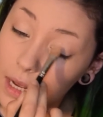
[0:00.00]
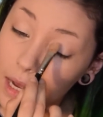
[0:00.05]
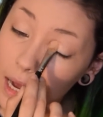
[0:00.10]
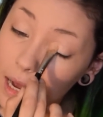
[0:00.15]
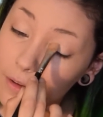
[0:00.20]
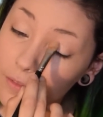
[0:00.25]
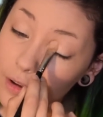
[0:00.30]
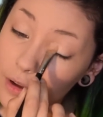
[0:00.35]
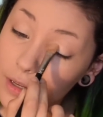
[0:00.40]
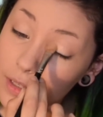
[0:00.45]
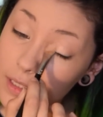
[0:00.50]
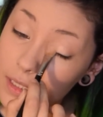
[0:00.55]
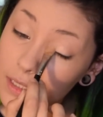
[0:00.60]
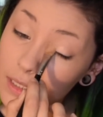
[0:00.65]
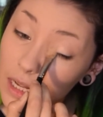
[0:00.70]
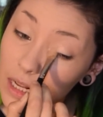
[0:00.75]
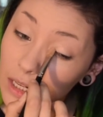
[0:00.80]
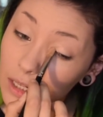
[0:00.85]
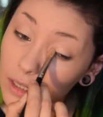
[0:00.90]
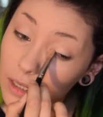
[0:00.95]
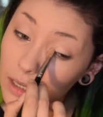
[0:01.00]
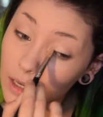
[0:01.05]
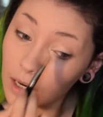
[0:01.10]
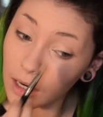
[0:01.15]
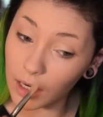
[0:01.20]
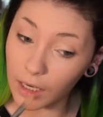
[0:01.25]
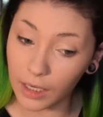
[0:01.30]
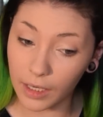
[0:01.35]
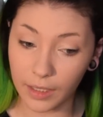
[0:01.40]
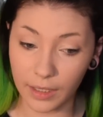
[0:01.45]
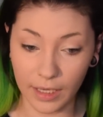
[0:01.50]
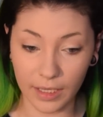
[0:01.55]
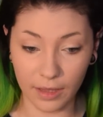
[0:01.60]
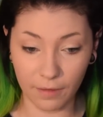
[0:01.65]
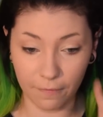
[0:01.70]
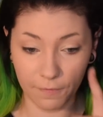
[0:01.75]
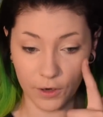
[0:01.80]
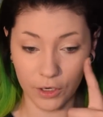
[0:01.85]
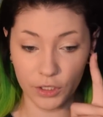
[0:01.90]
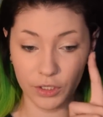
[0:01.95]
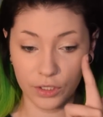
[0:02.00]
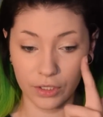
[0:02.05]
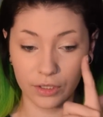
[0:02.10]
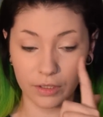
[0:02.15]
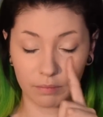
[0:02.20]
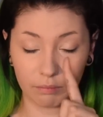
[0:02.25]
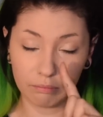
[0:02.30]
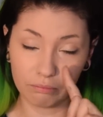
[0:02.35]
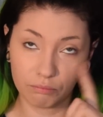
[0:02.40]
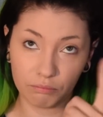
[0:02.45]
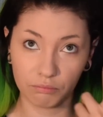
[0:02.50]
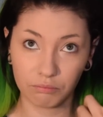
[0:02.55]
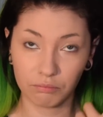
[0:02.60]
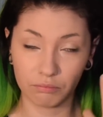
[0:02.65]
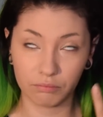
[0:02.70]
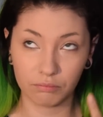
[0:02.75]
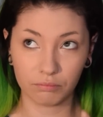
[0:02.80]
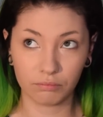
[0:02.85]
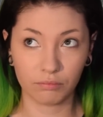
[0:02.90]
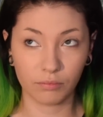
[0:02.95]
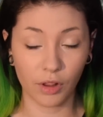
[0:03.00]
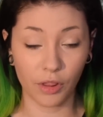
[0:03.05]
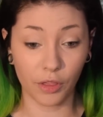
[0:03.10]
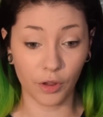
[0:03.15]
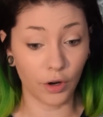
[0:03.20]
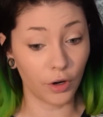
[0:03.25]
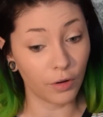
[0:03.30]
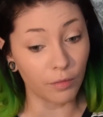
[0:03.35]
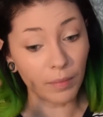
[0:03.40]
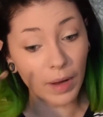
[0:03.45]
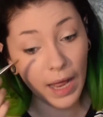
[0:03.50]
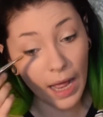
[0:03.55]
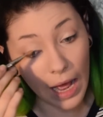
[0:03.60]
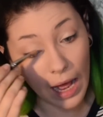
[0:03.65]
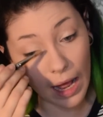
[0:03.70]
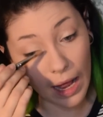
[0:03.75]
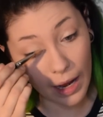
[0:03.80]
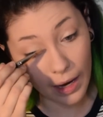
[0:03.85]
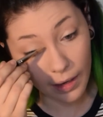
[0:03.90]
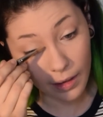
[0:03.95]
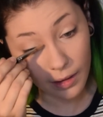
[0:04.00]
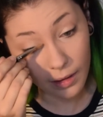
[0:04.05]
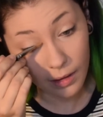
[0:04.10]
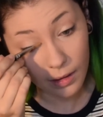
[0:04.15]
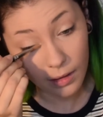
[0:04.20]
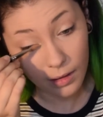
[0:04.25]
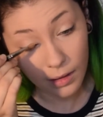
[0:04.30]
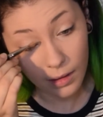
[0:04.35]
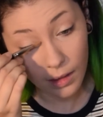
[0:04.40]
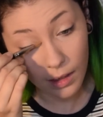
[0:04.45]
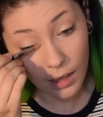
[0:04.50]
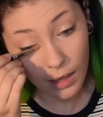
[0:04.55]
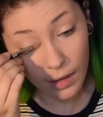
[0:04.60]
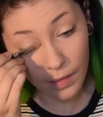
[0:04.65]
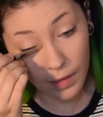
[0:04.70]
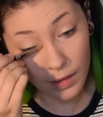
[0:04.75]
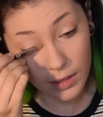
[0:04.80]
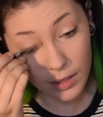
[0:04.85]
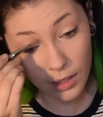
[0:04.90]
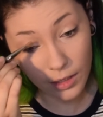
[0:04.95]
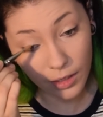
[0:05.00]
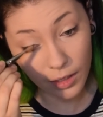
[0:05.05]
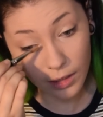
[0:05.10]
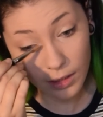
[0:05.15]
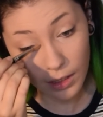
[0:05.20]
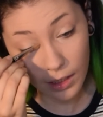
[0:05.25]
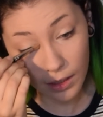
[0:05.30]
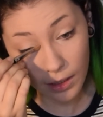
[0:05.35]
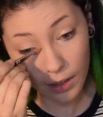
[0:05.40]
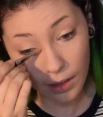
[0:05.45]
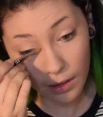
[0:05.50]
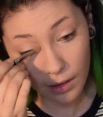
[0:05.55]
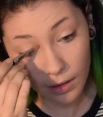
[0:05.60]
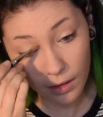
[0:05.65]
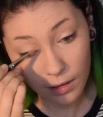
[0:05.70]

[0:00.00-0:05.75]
I focus this color on like the first third of my eye in the tear duct area.